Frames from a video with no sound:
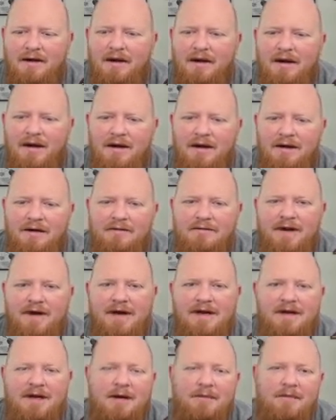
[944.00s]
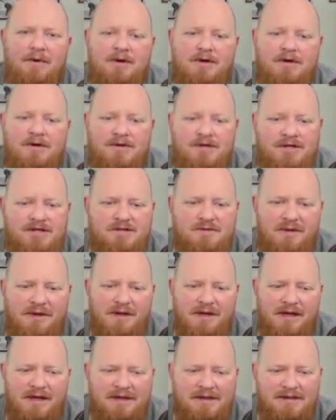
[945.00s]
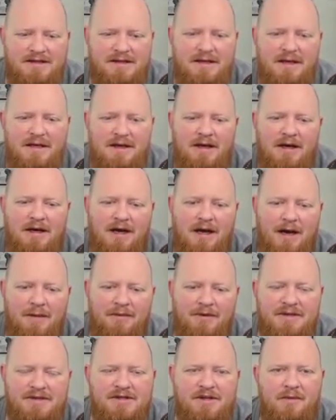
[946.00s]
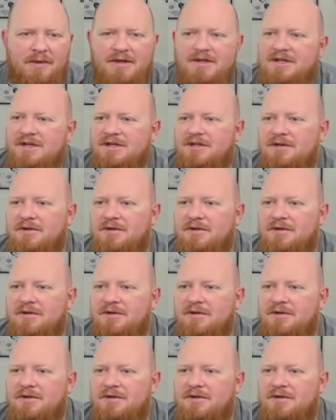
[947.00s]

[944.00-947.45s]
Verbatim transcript: of a number just because I put so much into